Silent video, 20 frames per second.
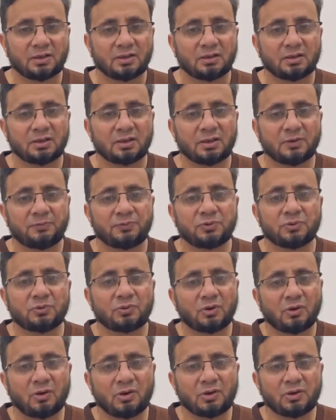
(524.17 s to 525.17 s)
If you
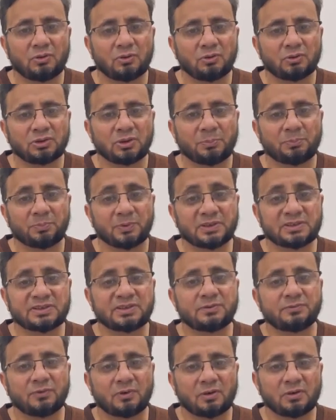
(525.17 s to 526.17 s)
don't know the precis
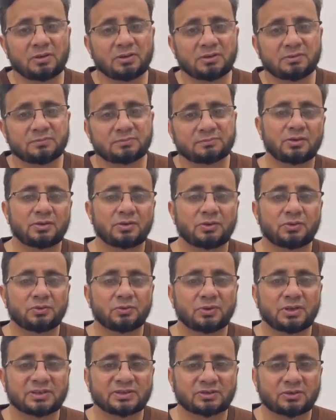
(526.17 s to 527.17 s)
word to
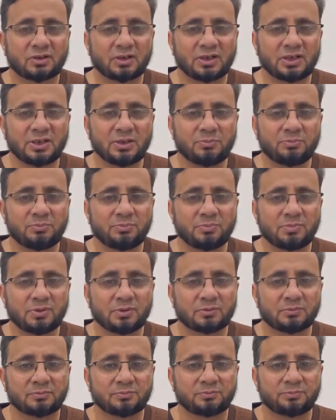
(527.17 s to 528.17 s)
describe
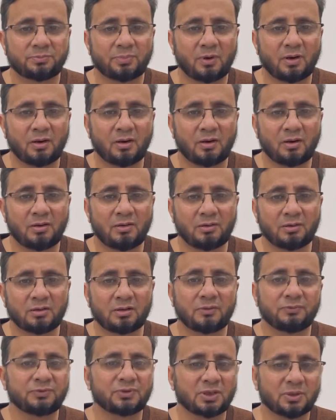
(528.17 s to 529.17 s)
part
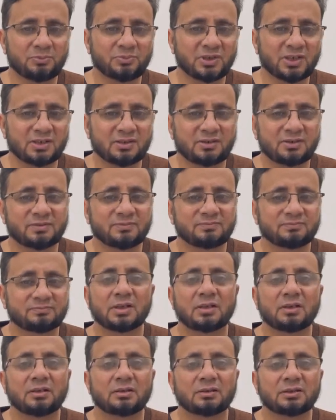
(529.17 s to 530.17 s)
of the object,
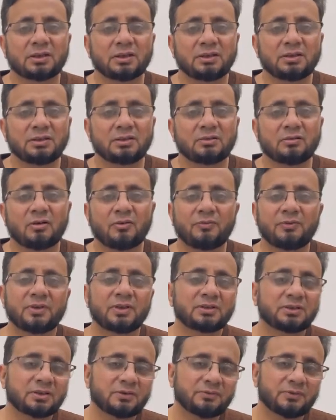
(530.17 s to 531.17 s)
think of
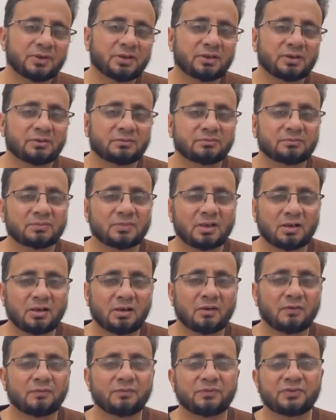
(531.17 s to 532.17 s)
another way
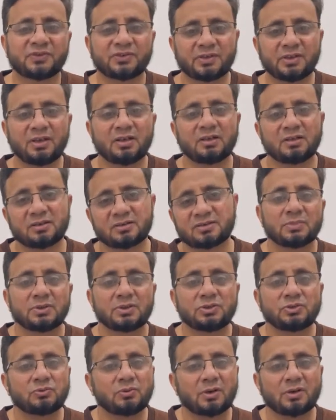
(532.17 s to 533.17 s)
of saying it.
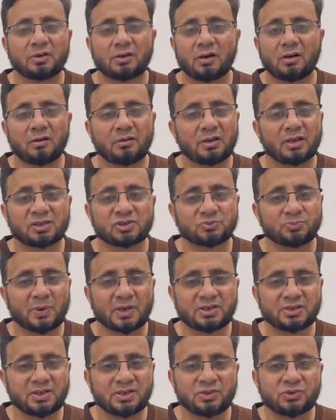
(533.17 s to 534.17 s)
You are not
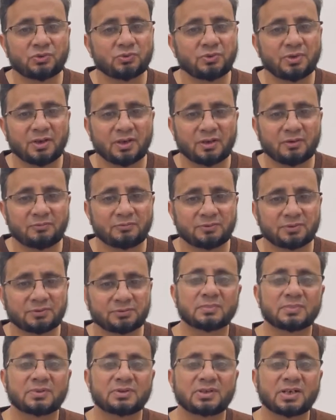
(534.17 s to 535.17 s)
expected to have
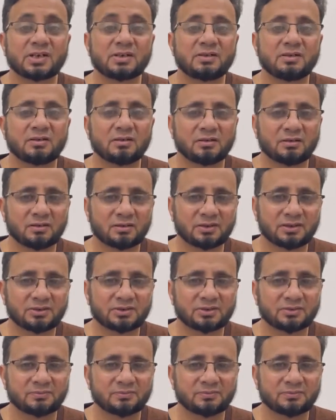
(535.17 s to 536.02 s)
technical knowledge.